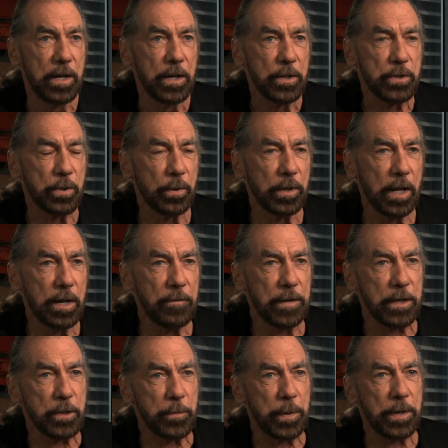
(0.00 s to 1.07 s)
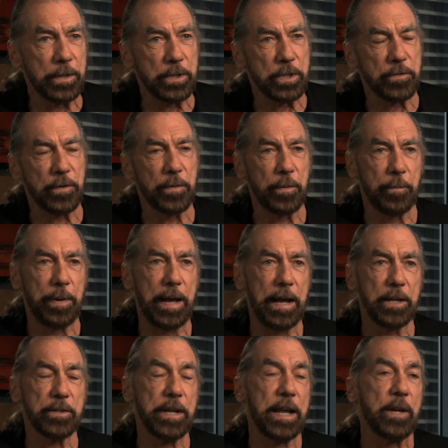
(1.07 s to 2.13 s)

So a lot of experiences from the past